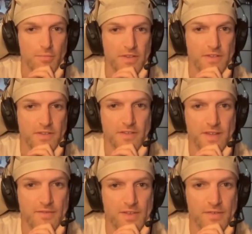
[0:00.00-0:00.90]

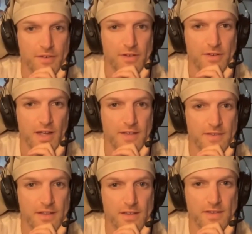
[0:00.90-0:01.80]
businesses have different
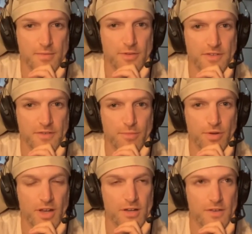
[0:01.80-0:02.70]
kinds of customers, different
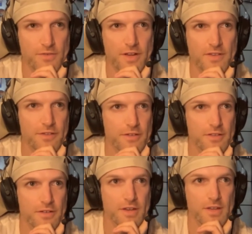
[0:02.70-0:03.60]
product offerings. They're
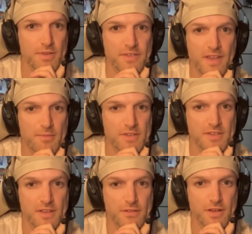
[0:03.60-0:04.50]
going to be
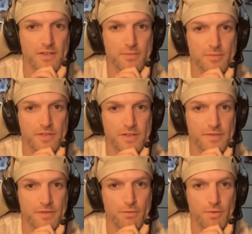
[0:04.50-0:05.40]
segmenting their customers in
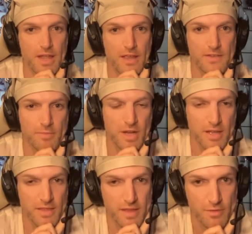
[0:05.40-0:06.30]
different ways. But
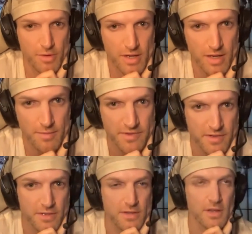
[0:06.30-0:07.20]
I think when it
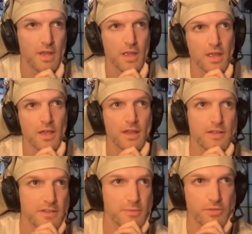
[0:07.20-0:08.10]
comes to
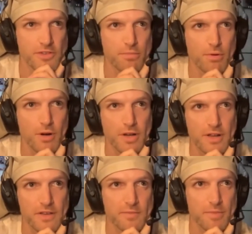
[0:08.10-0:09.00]
customer support
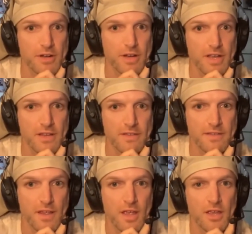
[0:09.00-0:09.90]
and
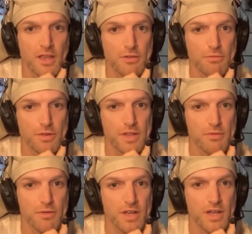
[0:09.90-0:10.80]
experience, you
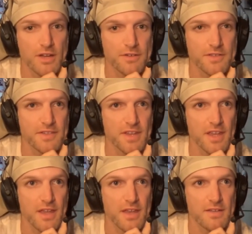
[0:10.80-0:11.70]
really want to
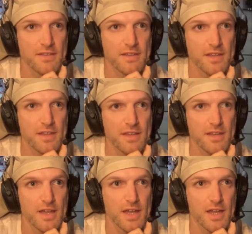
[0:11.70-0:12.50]
understand the